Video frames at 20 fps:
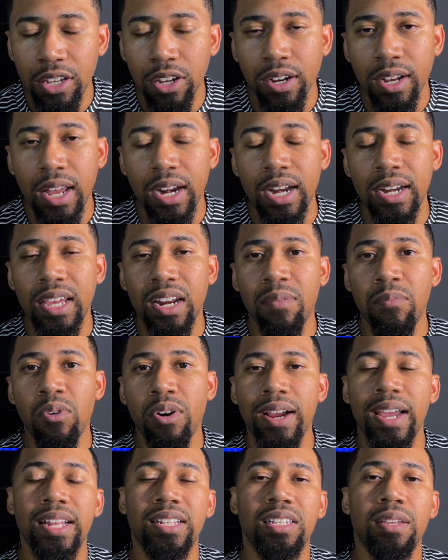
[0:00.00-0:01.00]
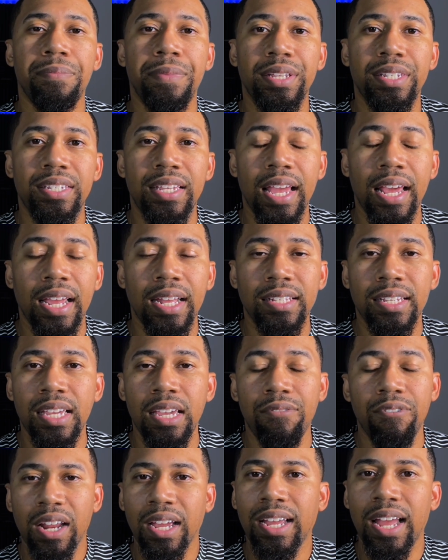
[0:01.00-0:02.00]
You're gonna need a more intimate setting to
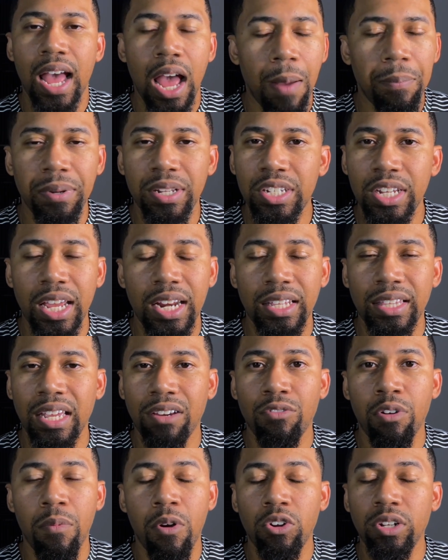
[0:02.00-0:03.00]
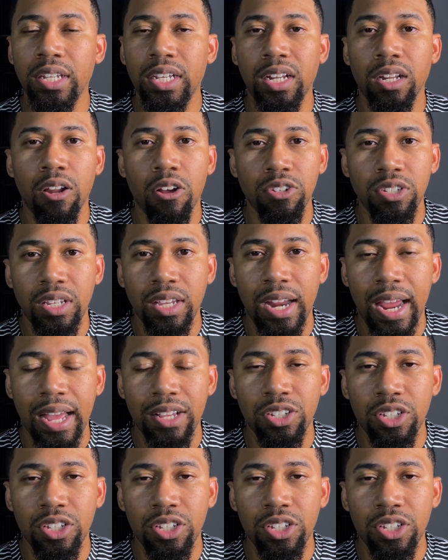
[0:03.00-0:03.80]
even accomplish anything remotely close to that.